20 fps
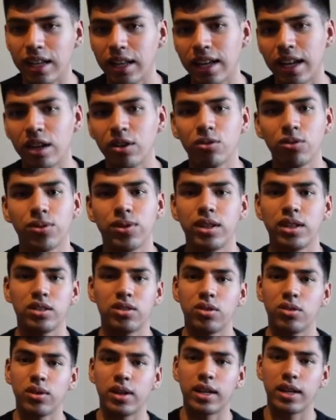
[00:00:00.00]
I don't think
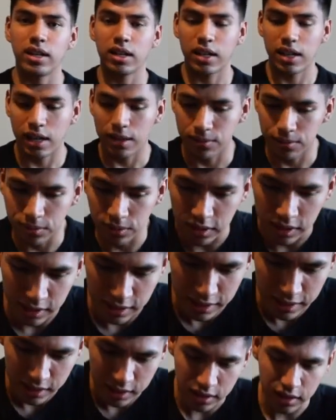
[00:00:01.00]
so. I feel like
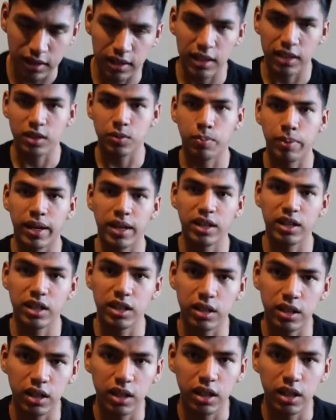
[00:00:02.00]
that's petty.